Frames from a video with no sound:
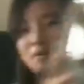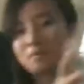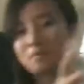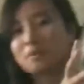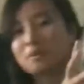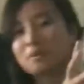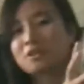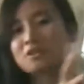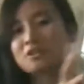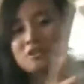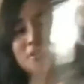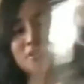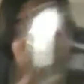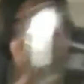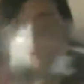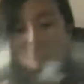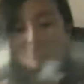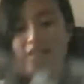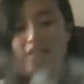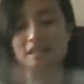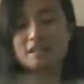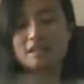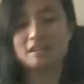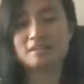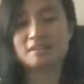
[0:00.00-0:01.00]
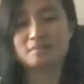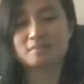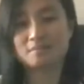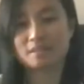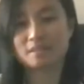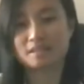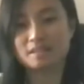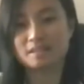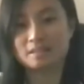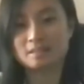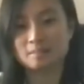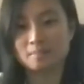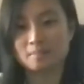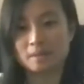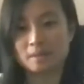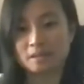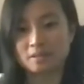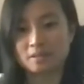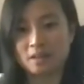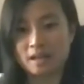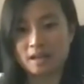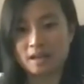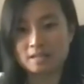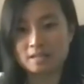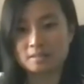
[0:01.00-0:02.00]
what you're going to need here is a big
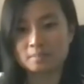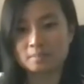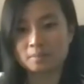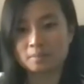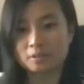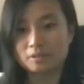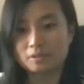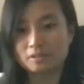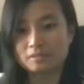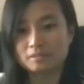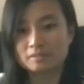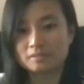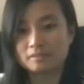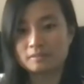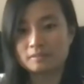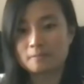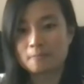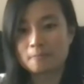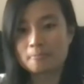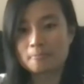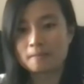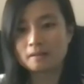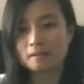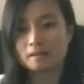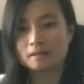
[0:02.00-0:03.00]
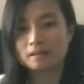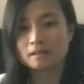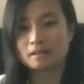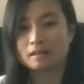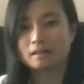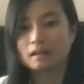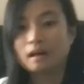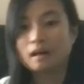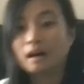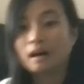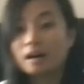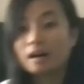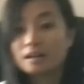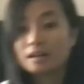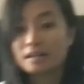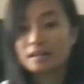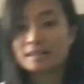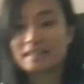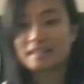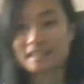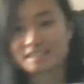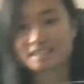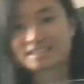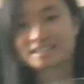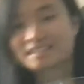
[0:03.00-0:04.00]
glass bowl. And
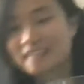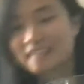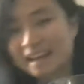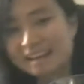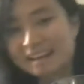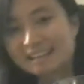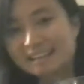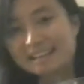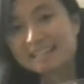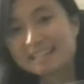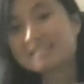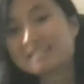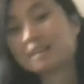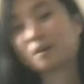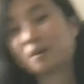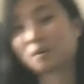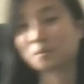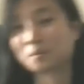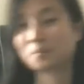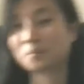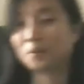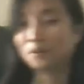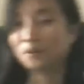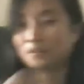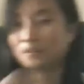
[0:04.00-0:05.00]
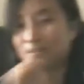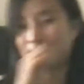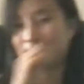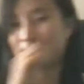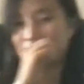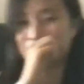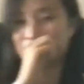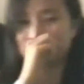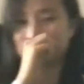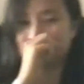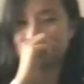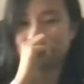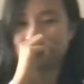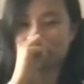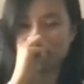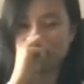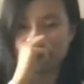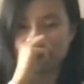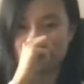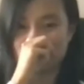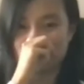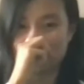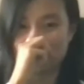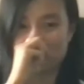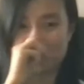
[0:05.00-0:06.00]
yes, the egg is hard-boiled. I should have
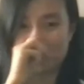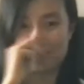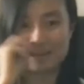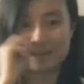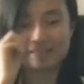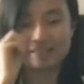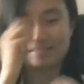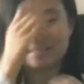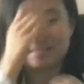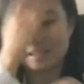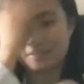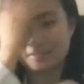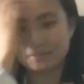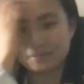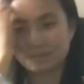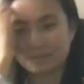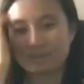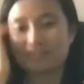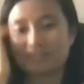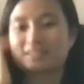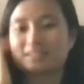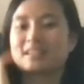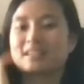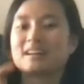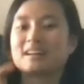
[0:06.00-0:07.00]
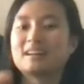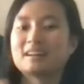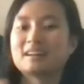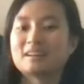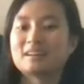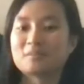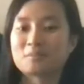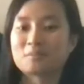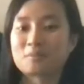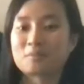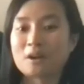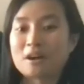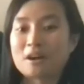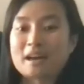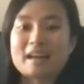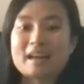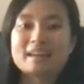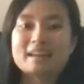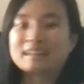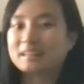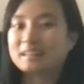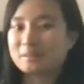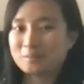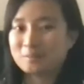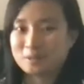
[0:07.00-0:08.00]
specified that. If it was a raw
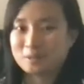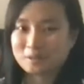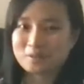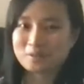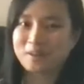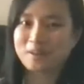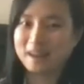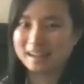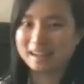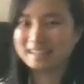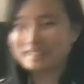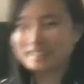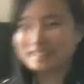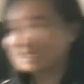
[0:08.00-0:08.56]
egg, it would crack,